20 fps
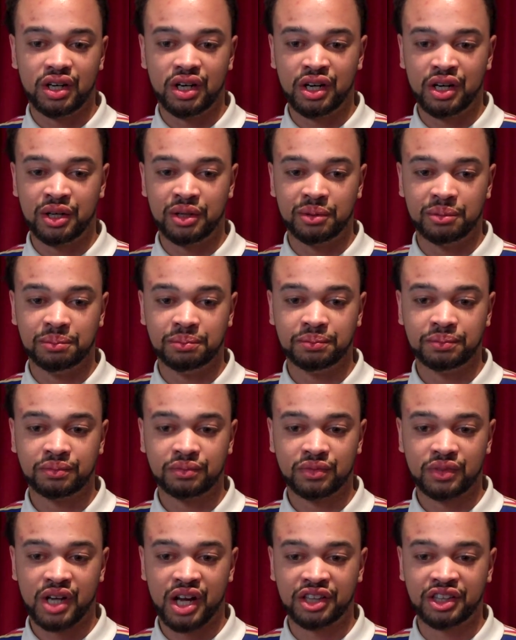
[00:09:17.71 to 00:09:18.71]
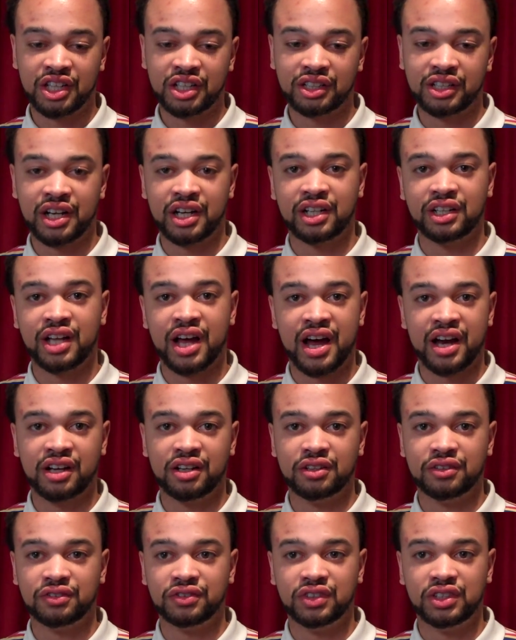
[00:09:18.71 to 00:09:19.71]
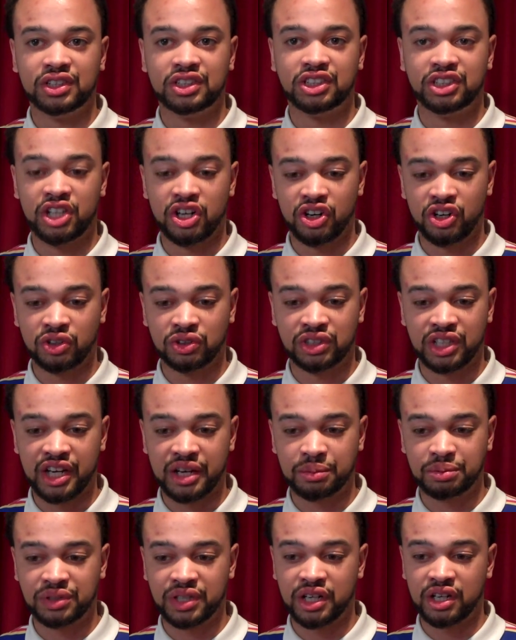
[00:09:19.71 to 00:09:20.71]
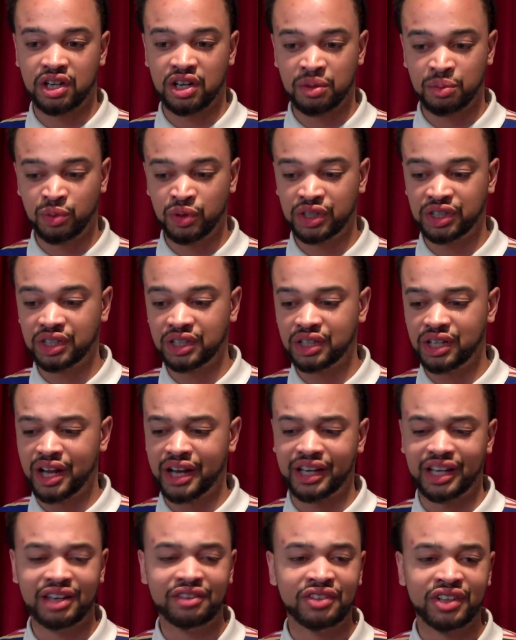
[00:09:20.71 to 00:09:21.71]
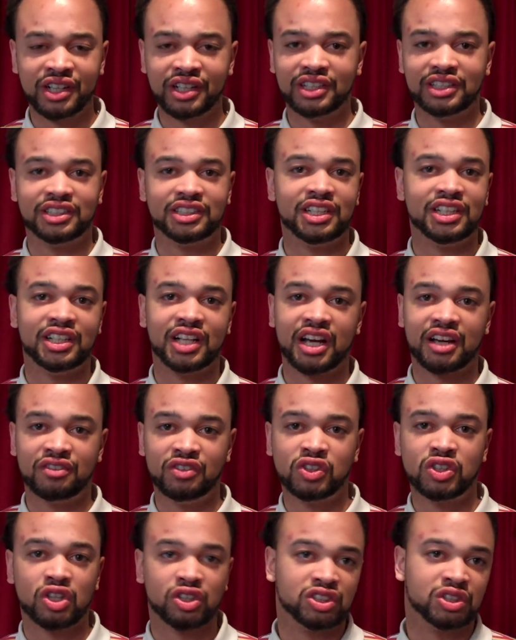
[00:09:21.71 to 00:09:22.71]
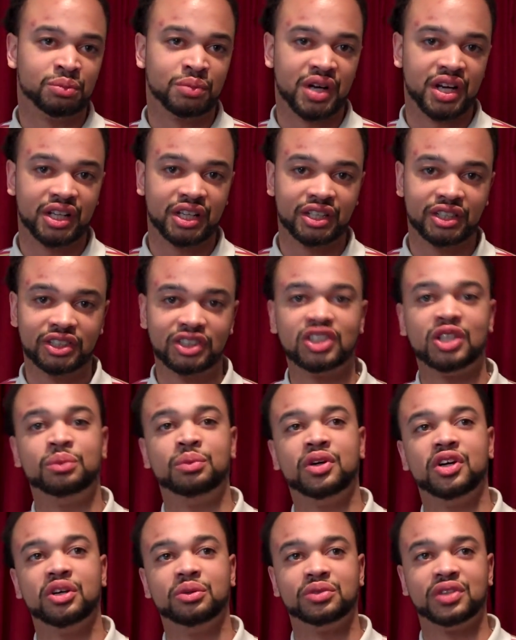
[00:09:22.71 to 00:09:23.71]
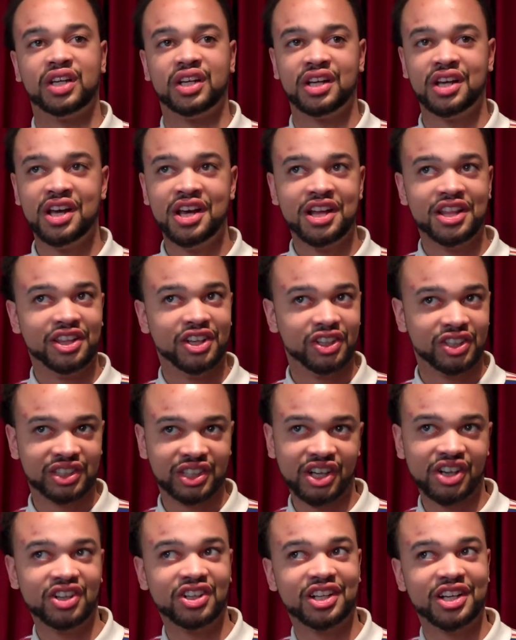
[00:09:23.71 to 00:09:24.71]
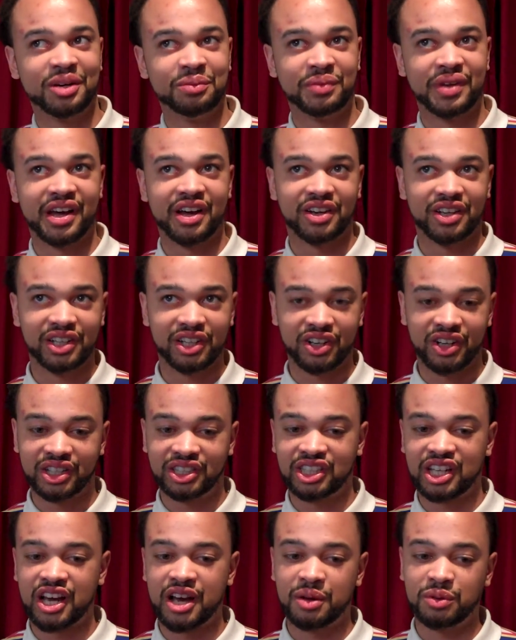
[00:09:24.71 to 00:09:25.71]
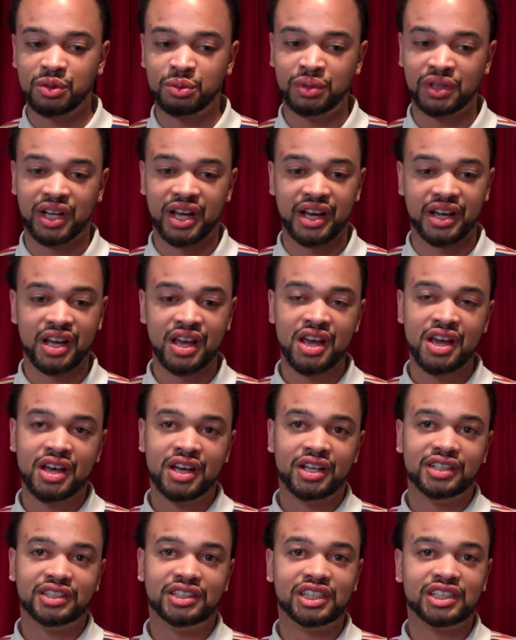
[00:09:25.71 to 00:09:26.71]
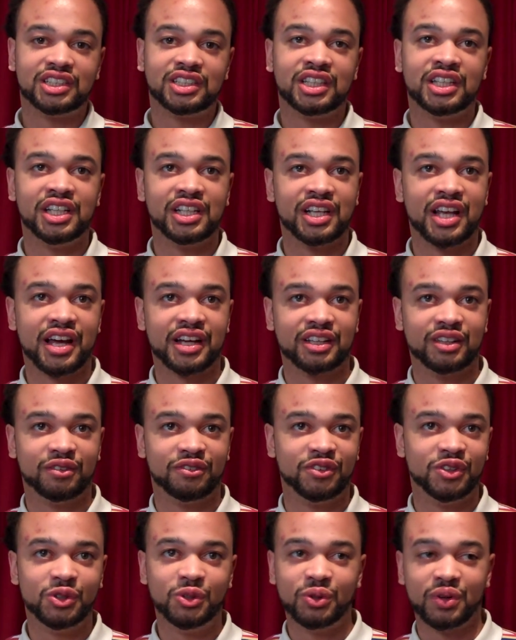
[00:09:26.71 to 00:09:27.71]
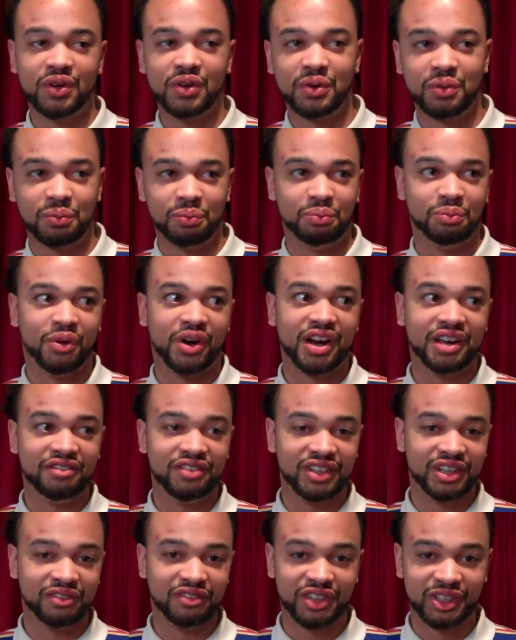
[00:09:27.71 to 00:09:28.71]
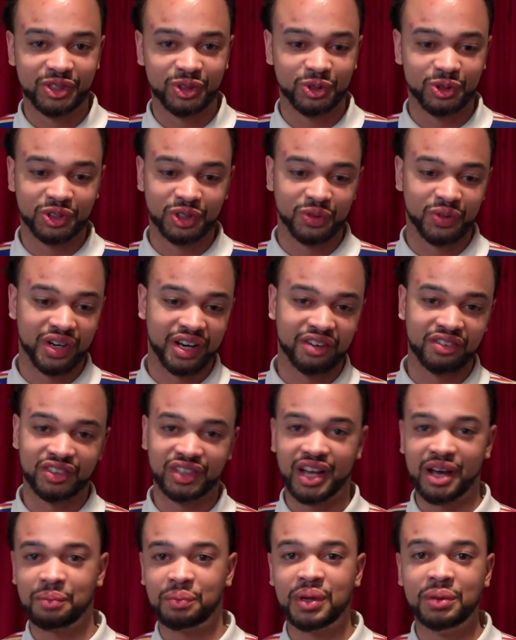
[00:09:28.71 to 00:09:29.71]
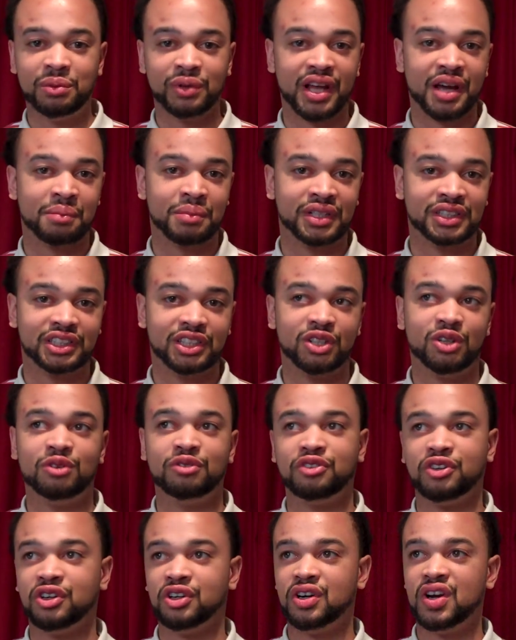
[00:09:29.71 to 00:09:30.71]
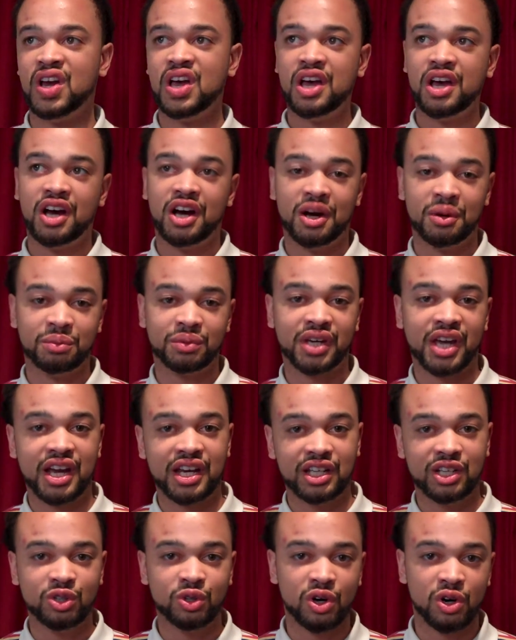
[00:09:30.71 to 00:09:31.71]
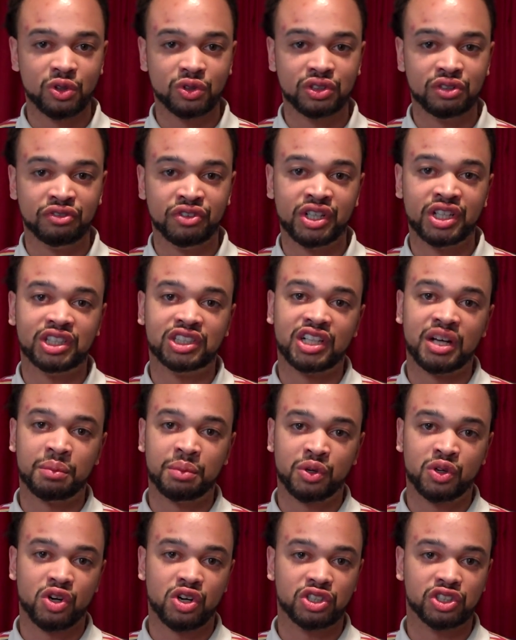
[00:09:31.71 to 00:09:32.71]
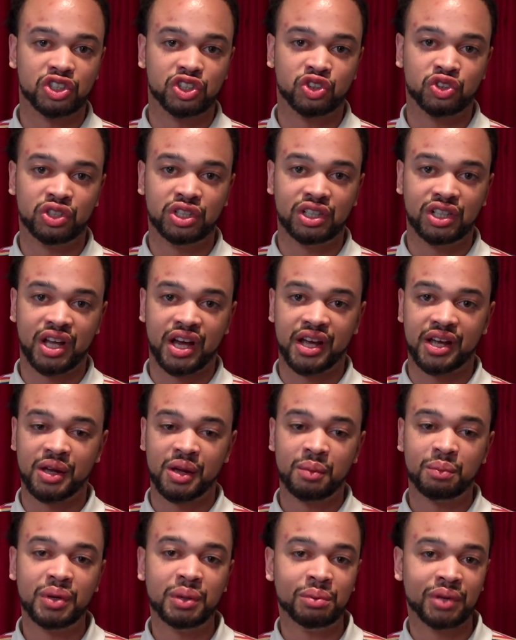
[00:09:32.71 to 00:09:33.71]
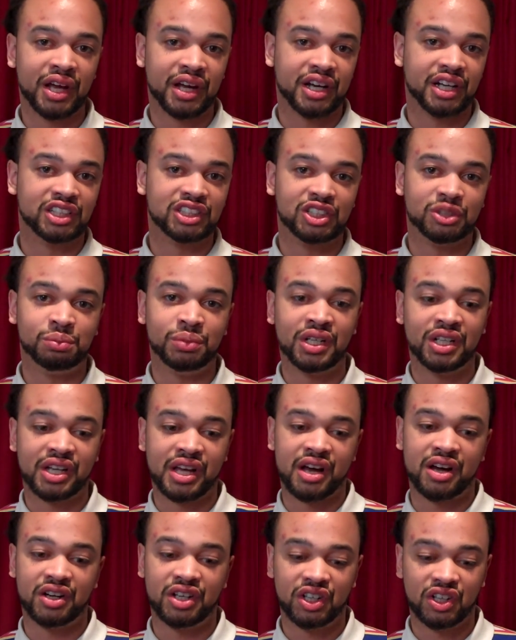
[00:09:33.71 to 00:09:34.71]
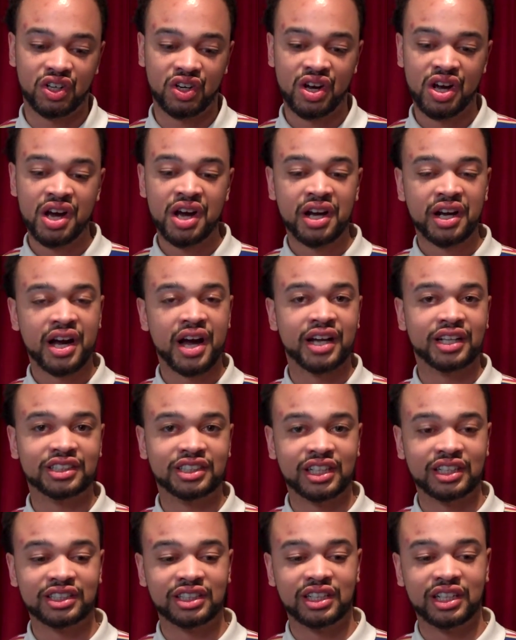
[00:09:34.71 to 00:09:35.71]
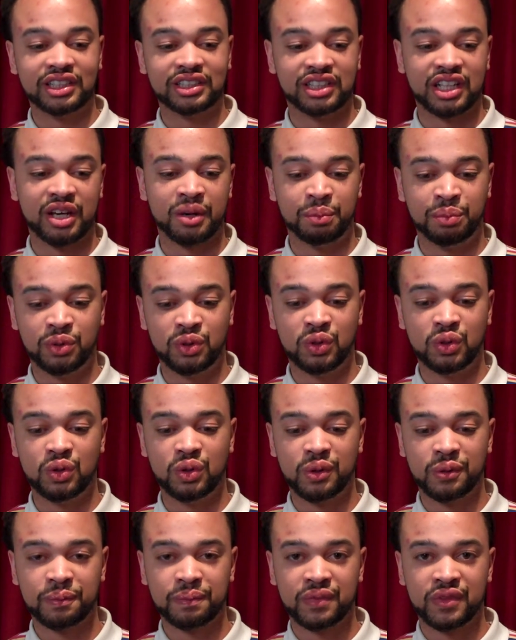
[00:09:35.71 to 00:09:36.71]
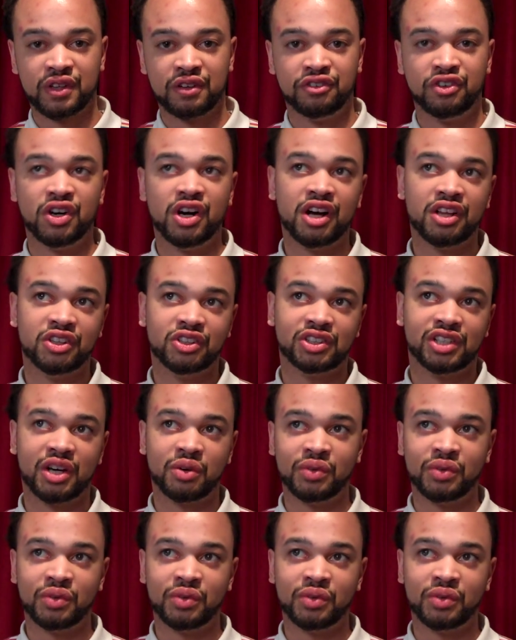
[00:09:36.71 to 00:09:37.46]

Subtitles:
I think that a lot of the stereotypes that come with it, like even in the city, like if you talk to somebody in the suburbs, like they're scared to come down here at times, but like just seeing like the few brave individuals or whatever, like people like myself or Katie, who owns a vintage shop across the street, like people like us just being down here kind of sets an example for others.